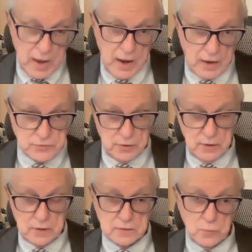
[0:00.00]
As you
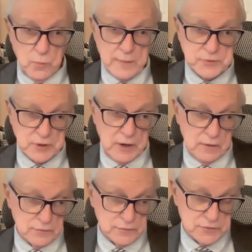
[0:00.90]
look at the website,
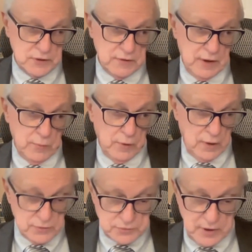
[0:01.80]
you'll see that we'll
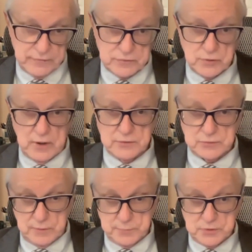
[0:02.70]
also have a
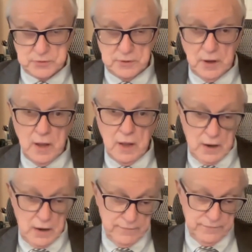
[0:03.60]
transcription
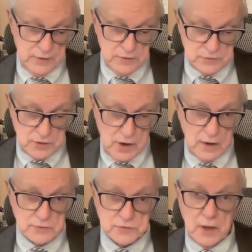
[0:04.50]
of these
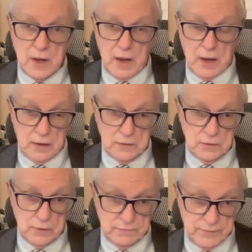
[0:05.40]
talks, and
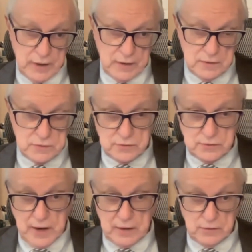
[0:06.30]
you're invited to
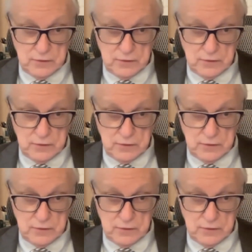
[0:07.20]
add your